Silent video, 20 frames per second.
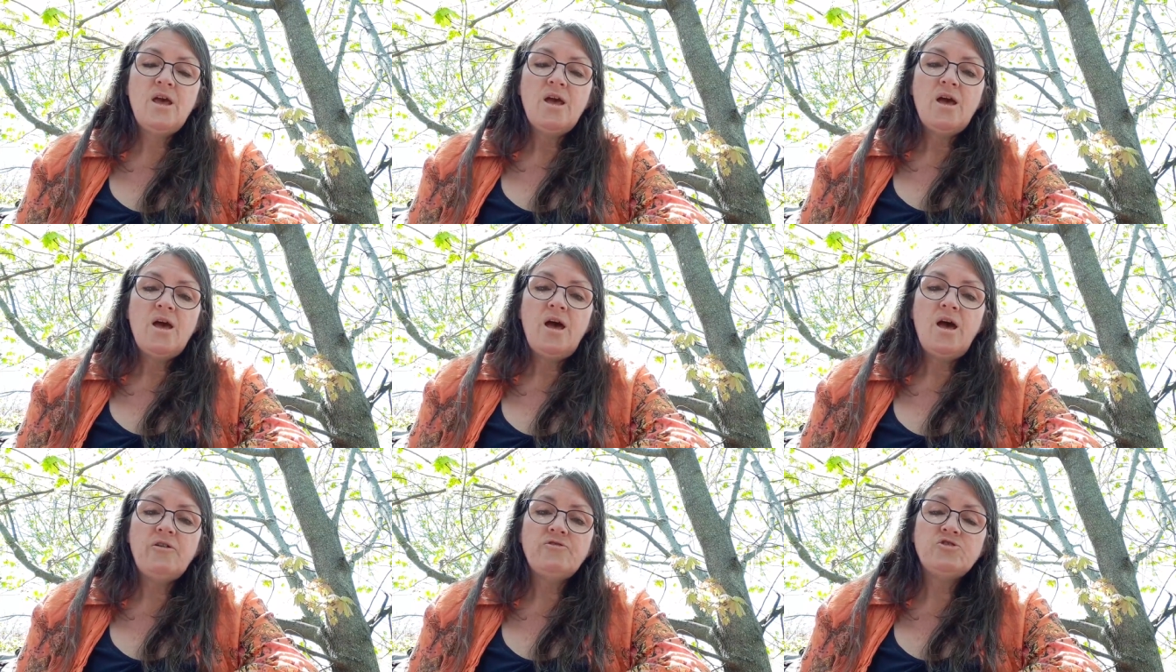
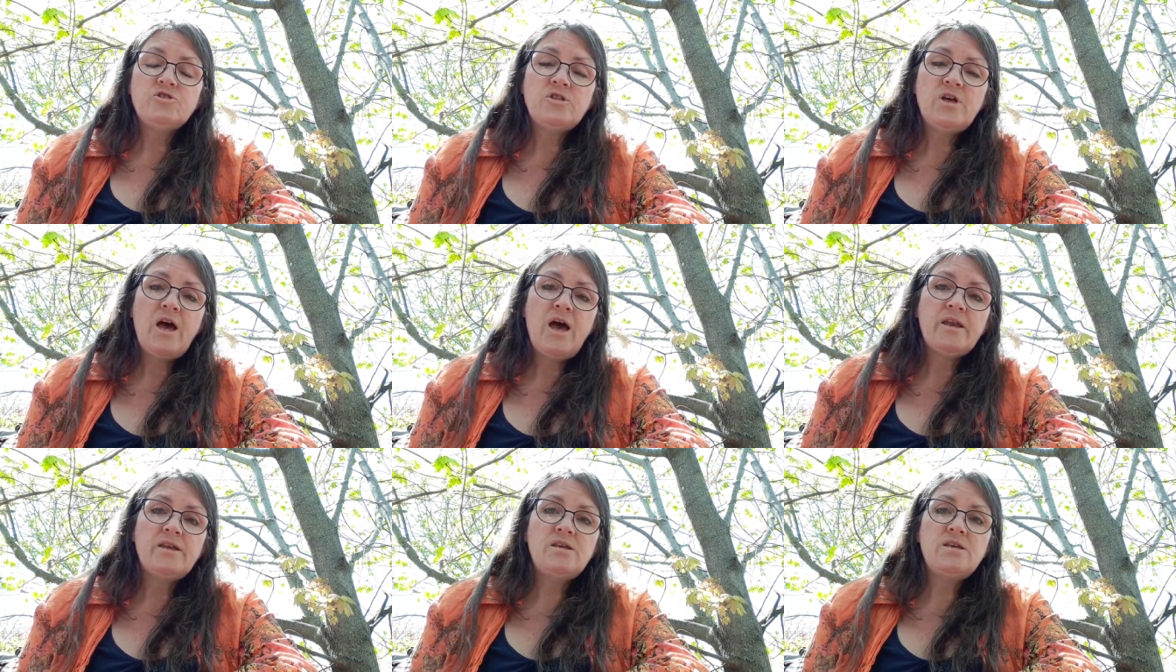After
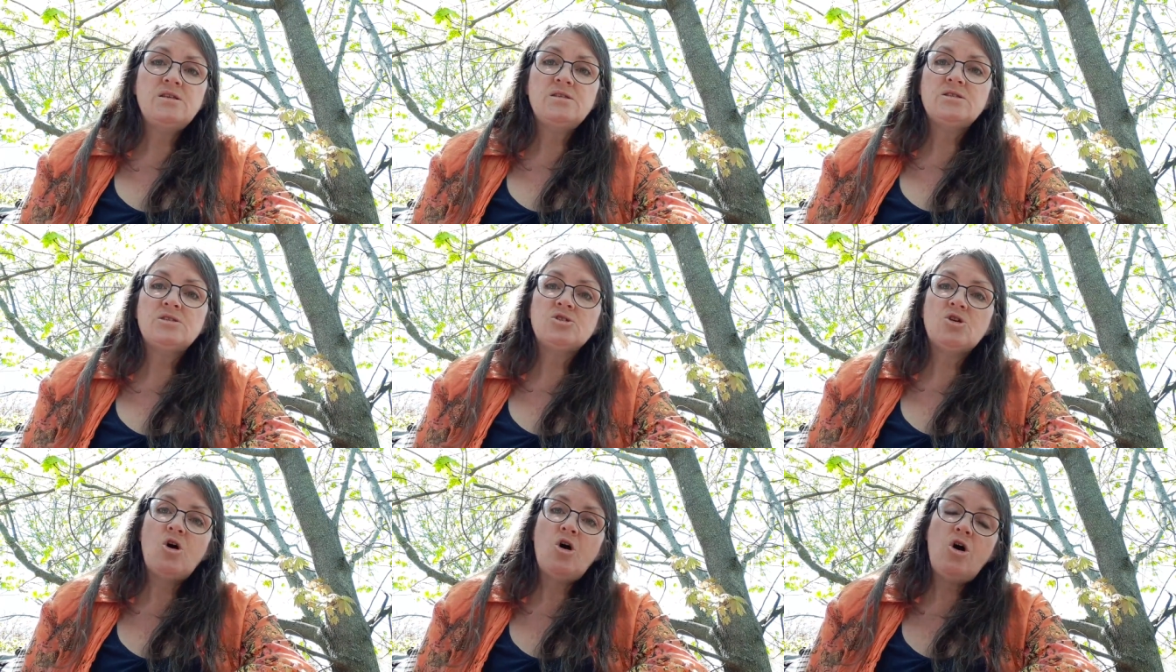that, he
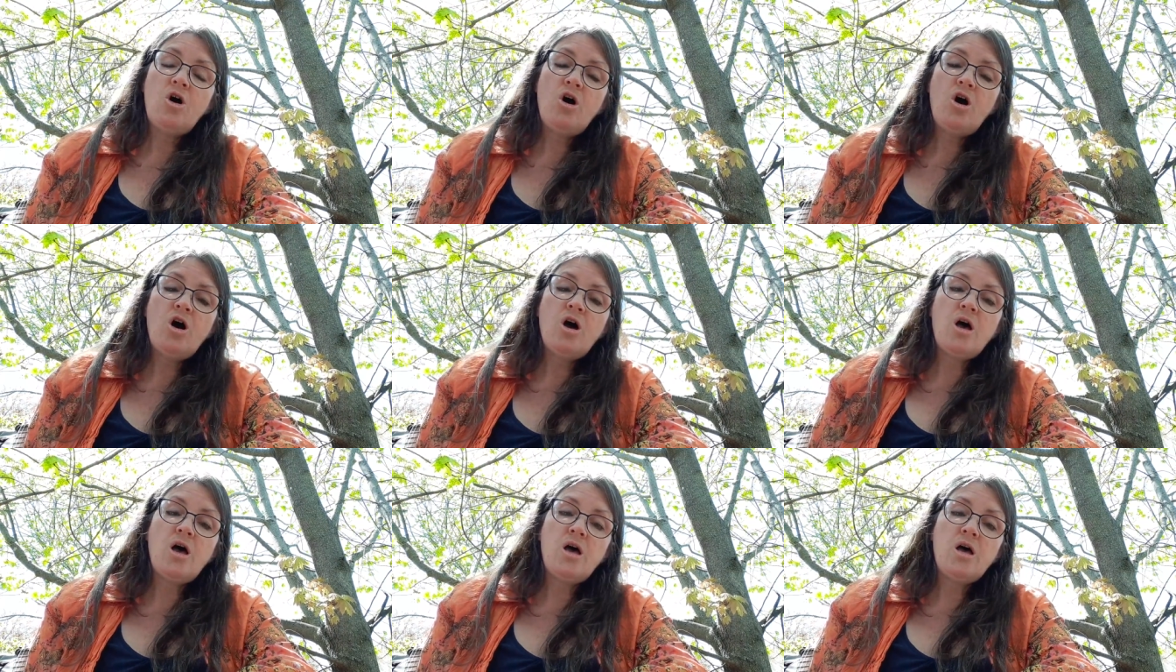
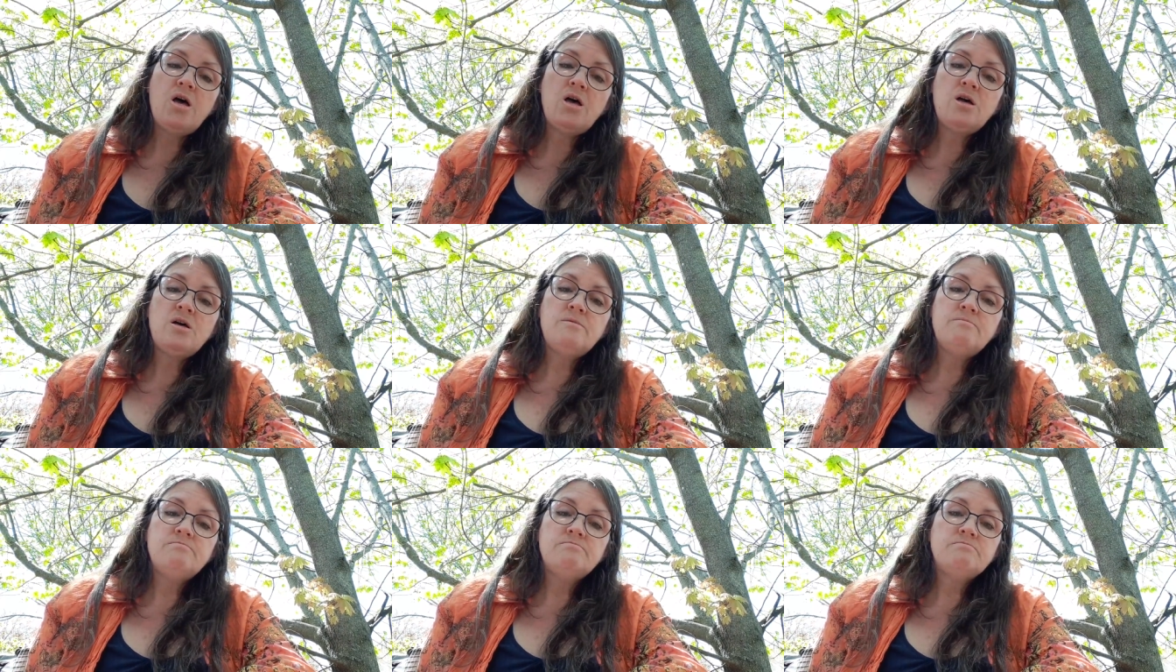saw
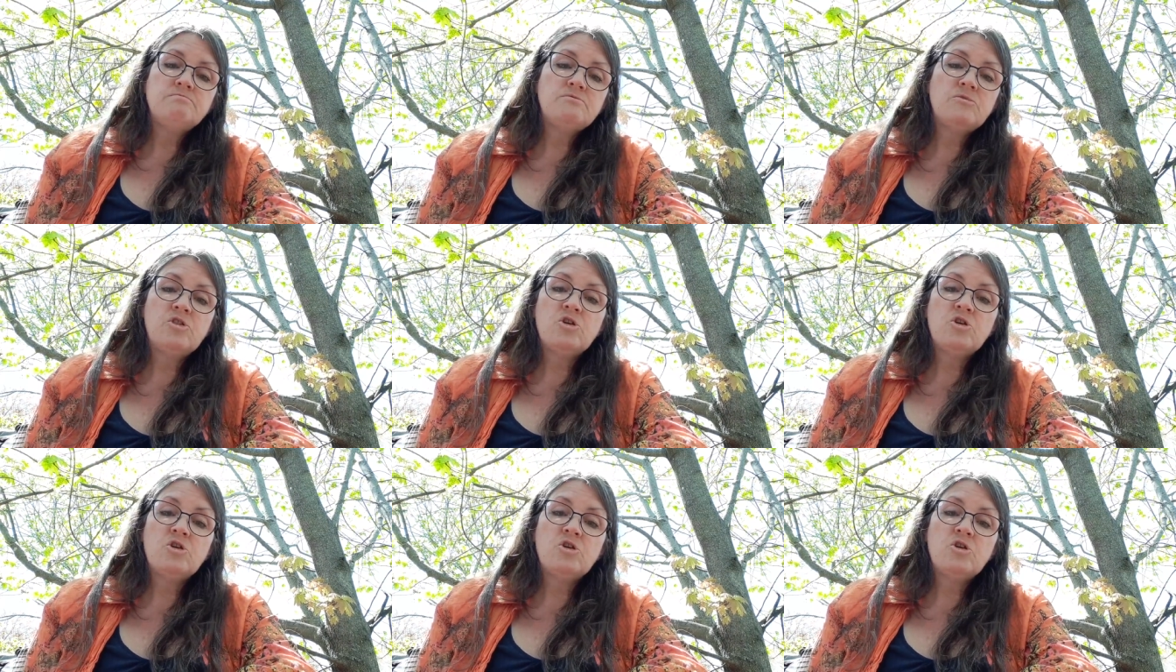um, the